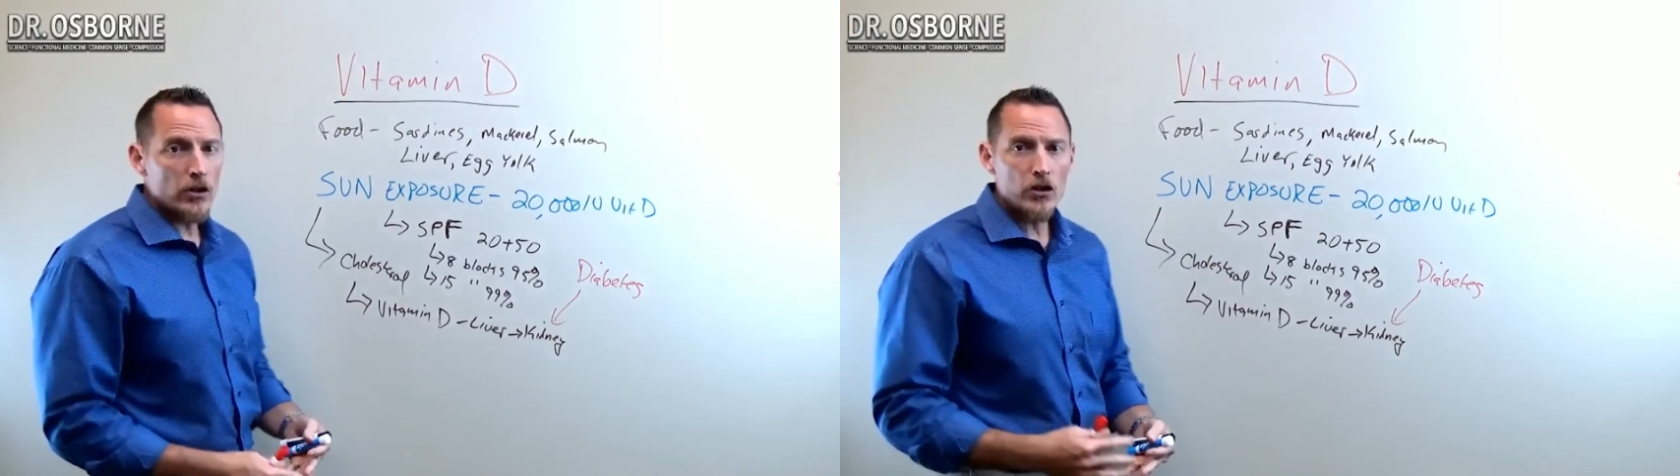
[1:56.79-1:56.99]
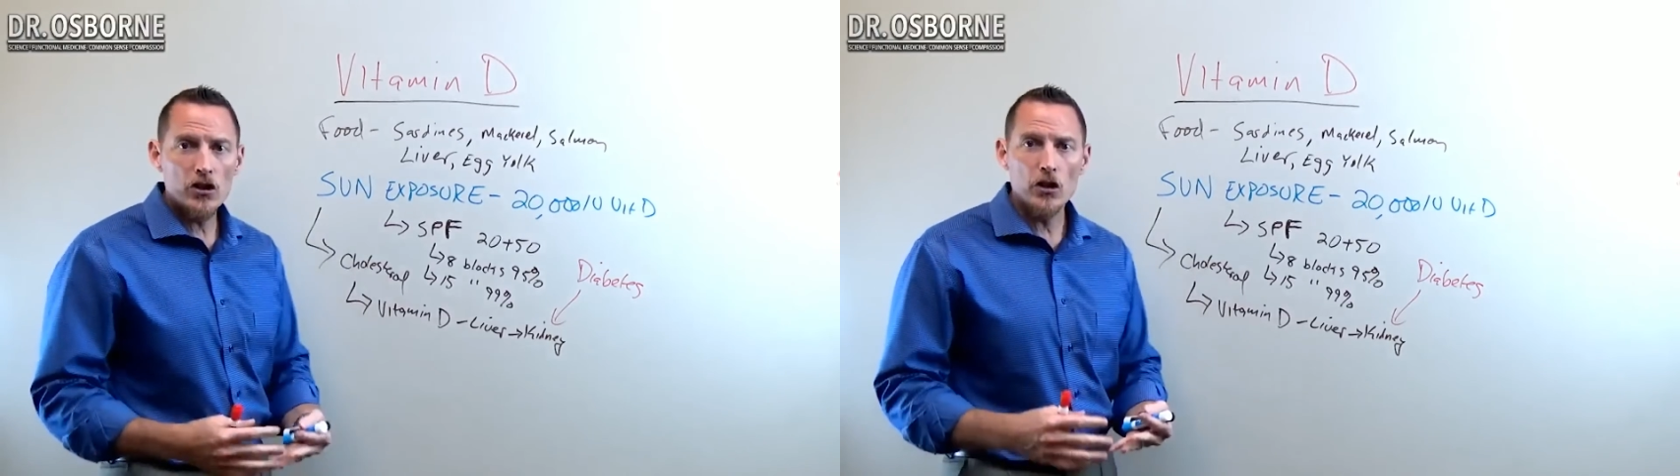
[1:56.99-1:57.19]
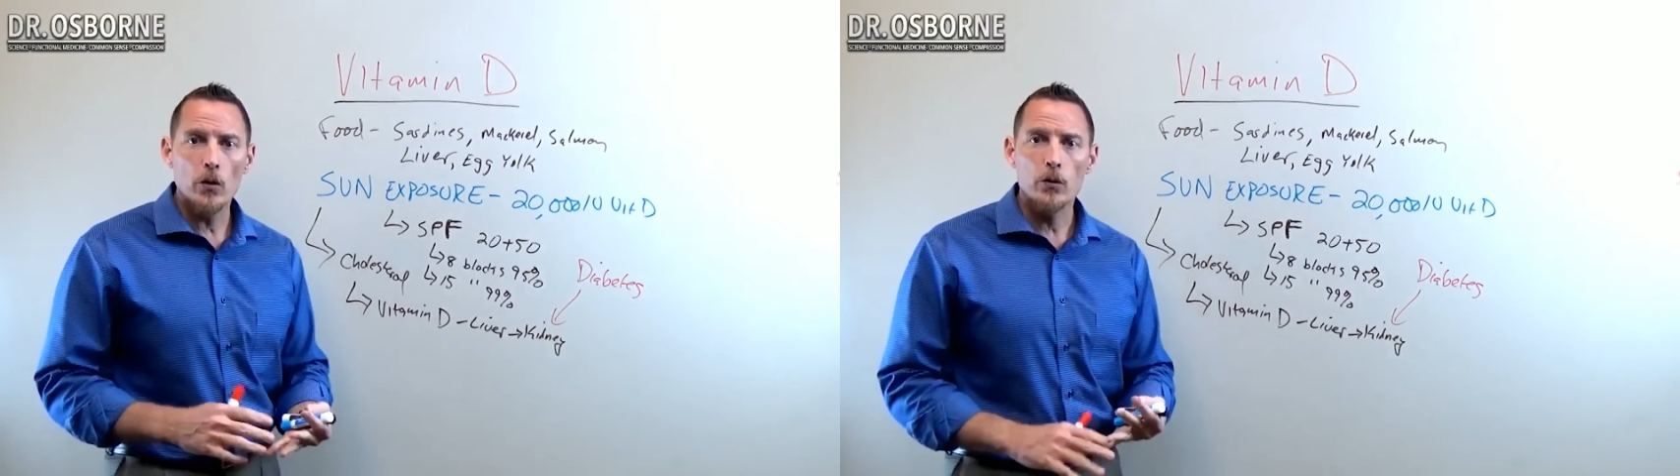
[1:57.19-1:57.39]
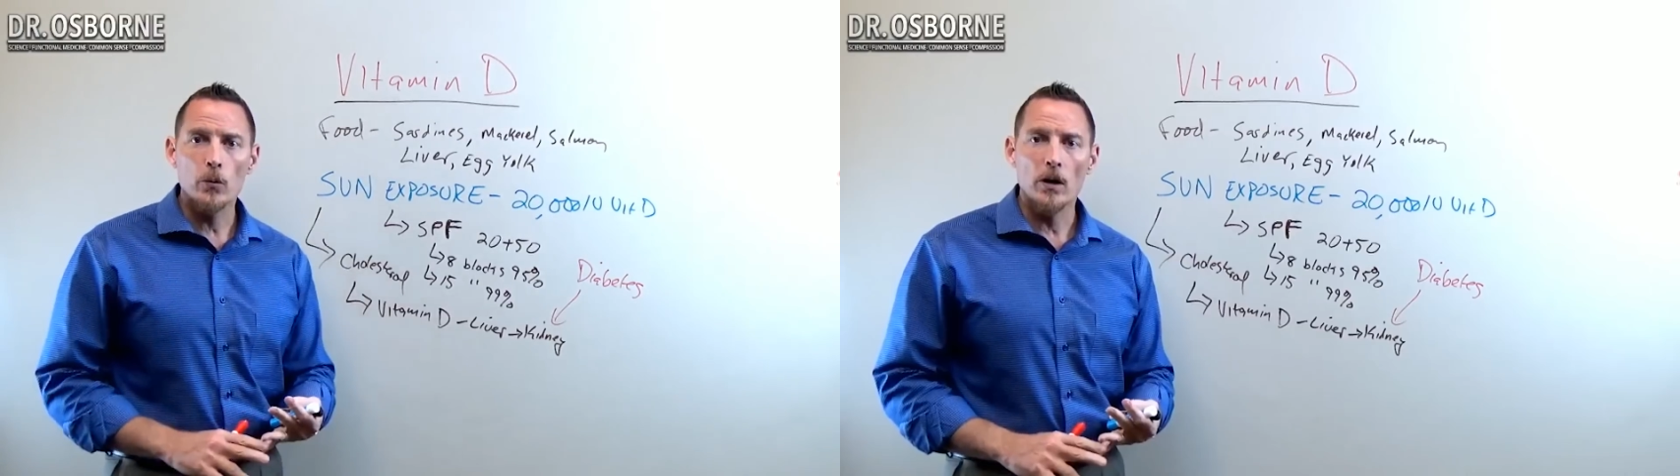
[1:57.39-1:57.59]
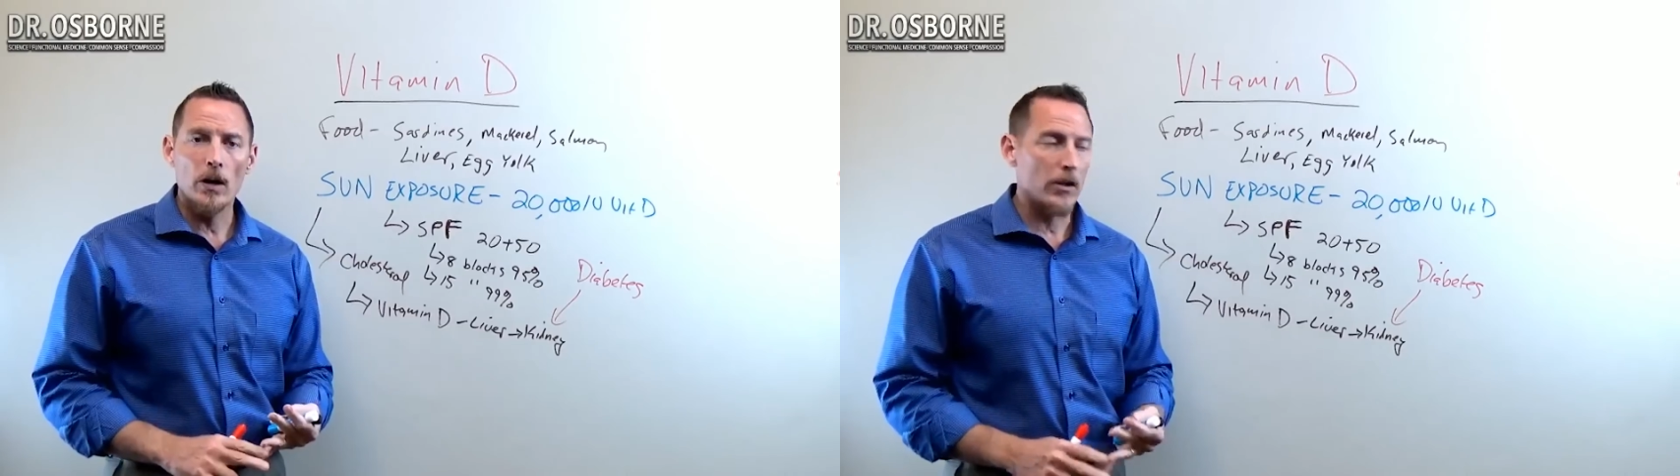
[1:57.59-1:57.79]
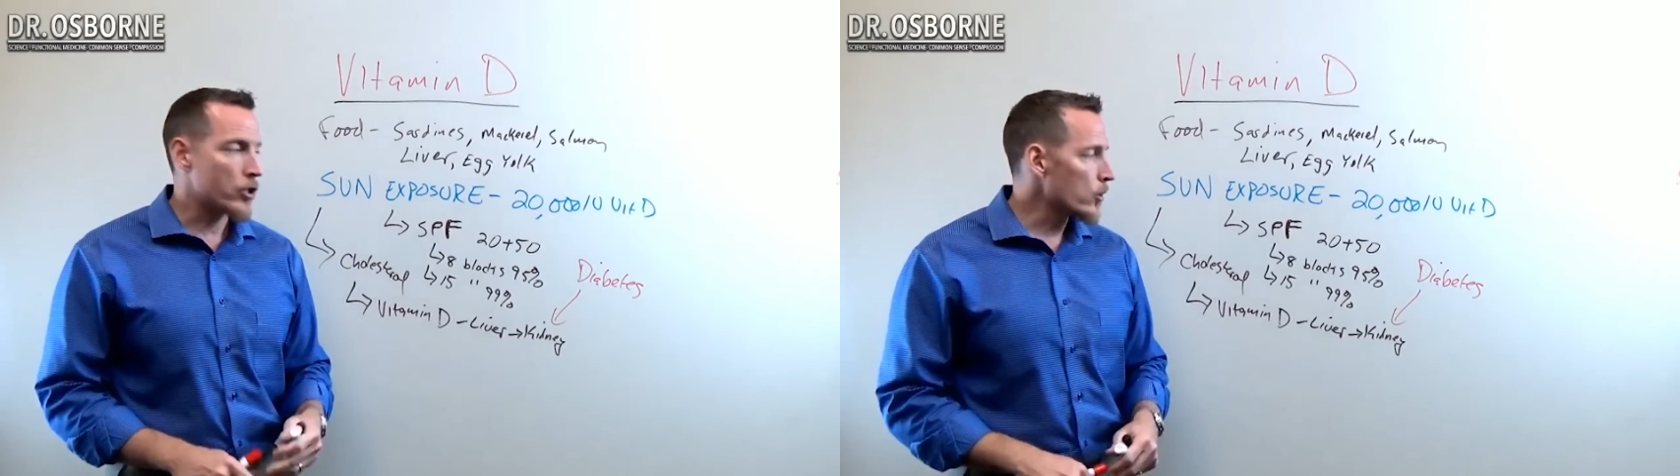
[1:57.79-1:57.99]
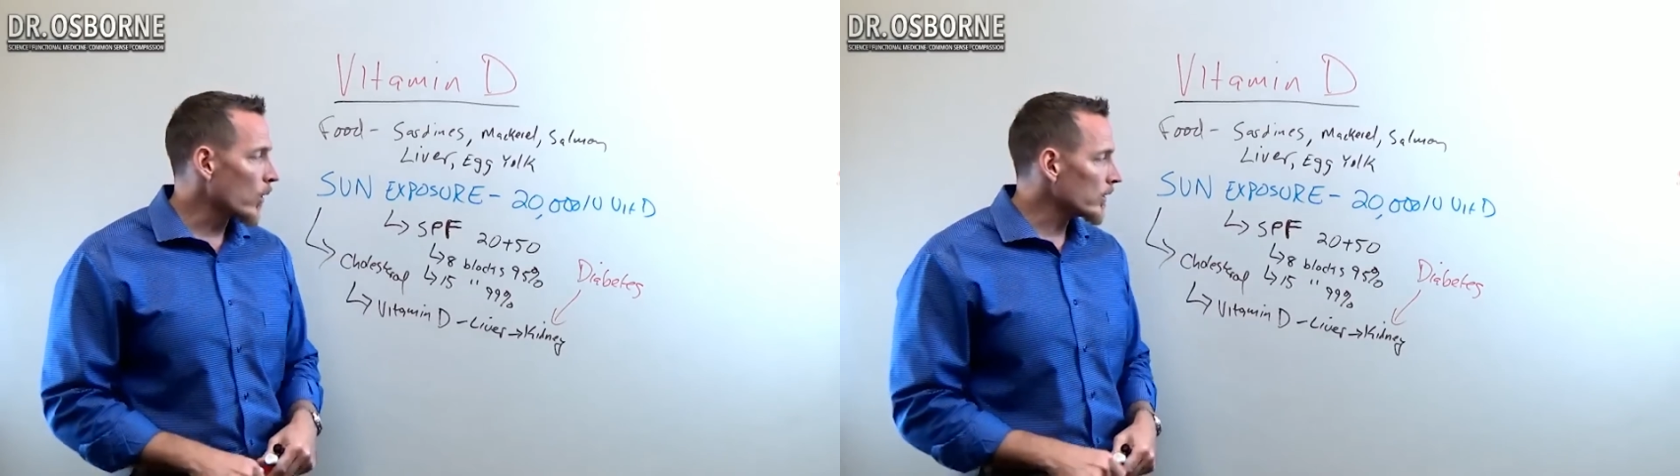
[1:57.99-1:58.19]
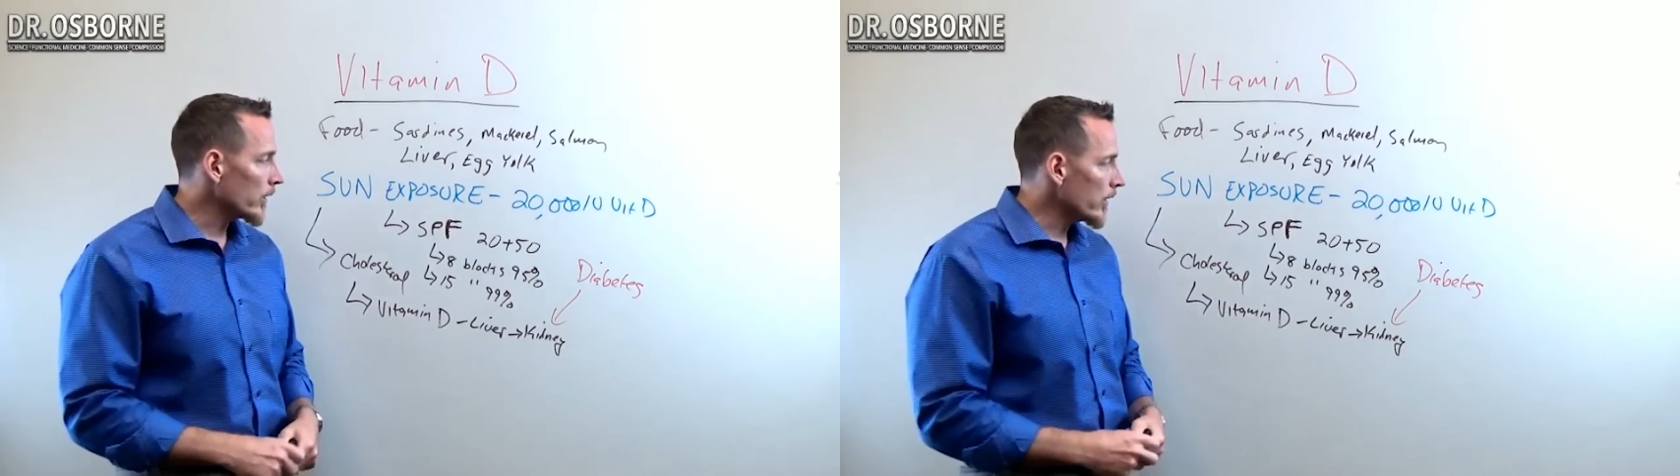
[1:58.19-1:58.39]
Let's just go through a
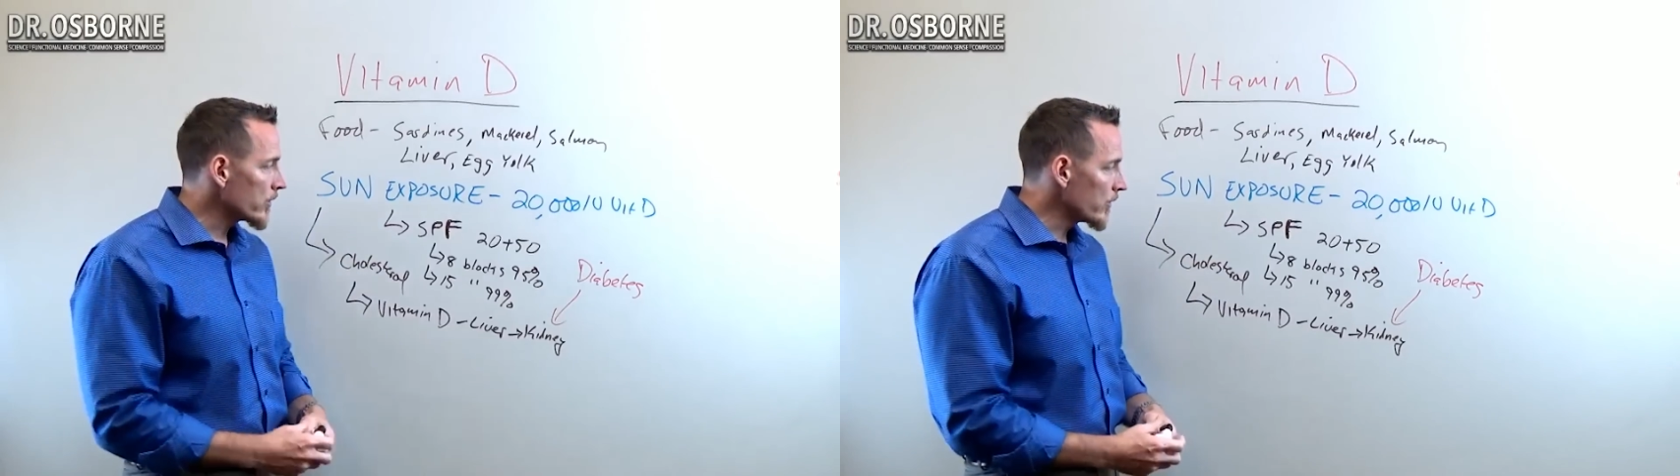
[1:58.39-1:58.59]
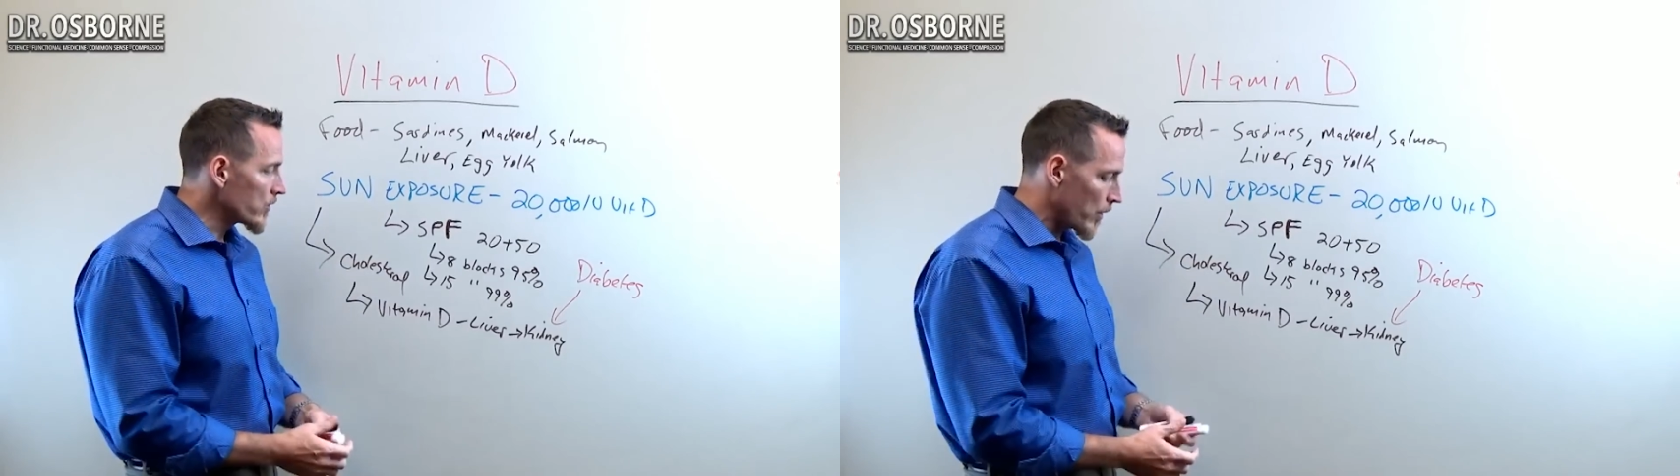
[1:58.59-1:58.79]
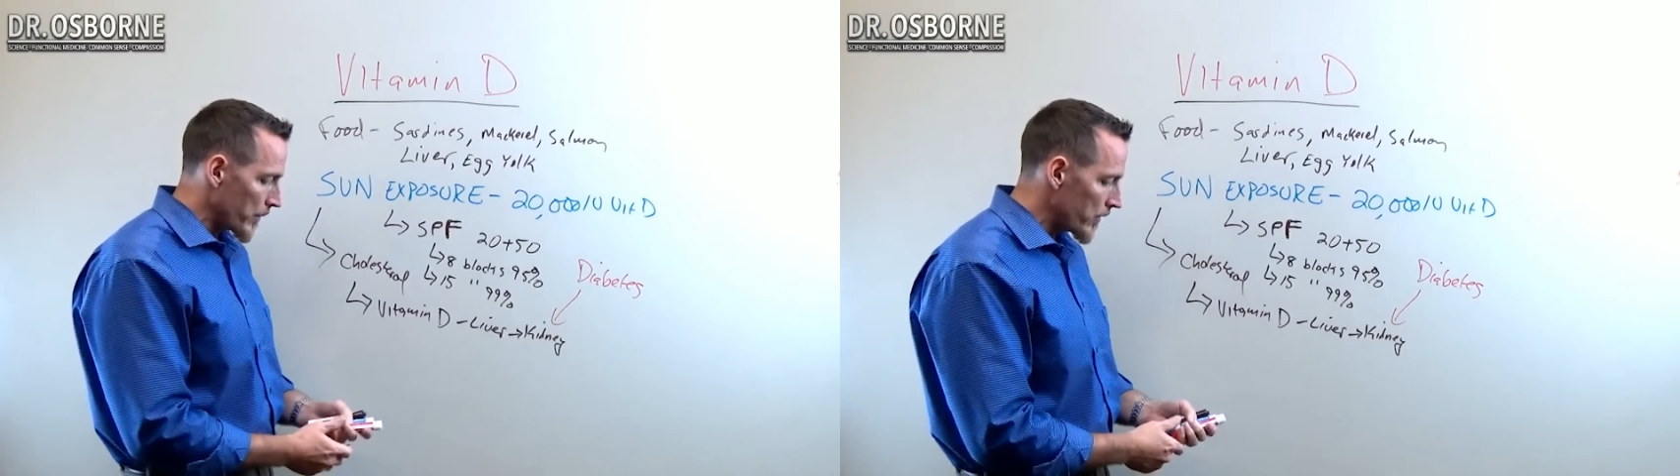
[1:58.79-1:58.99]
short list of some